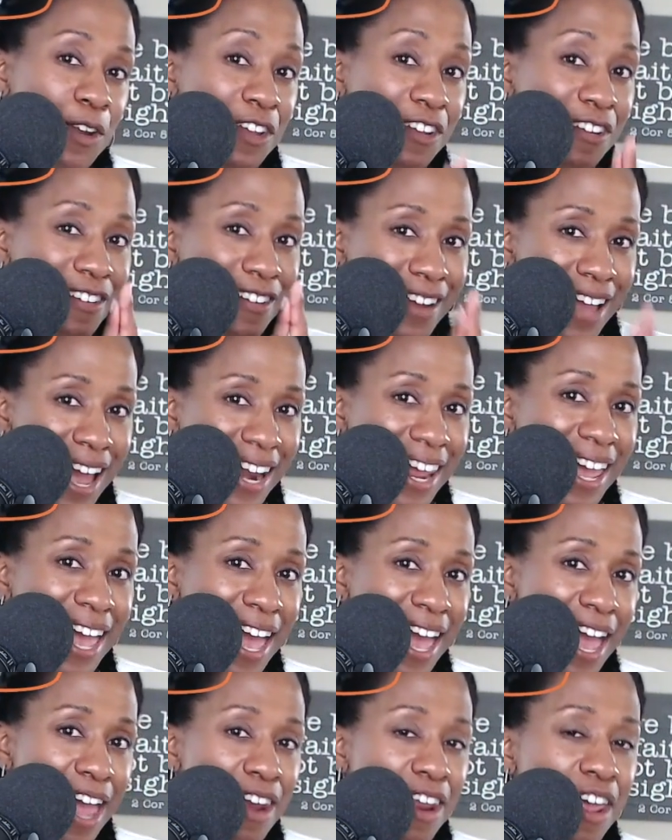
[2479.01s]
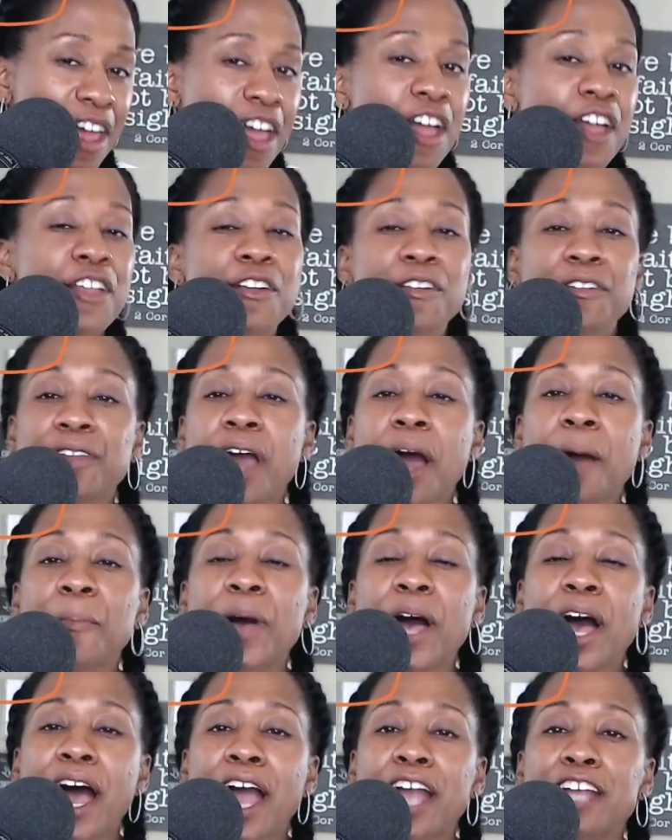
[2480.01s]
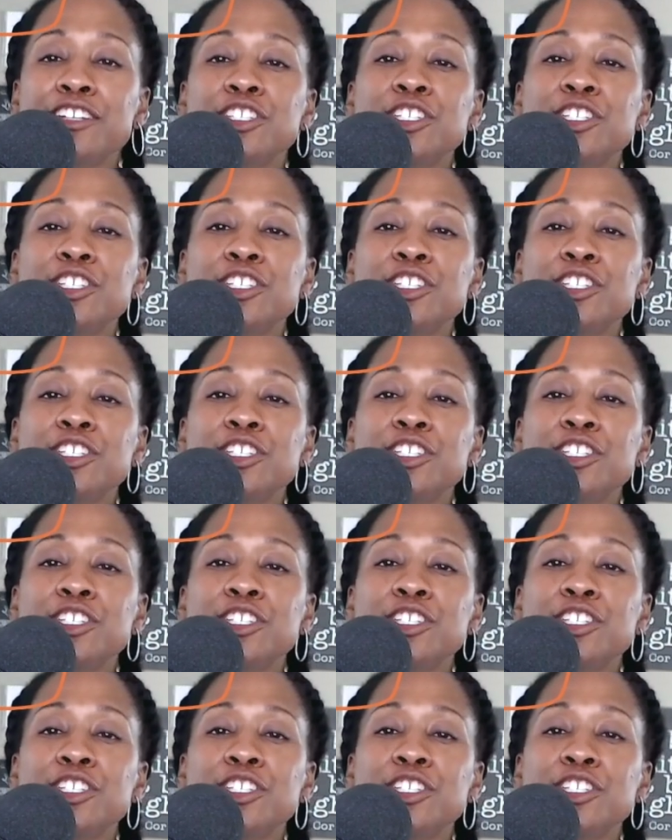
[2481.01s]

You're not ahead, you're not behind.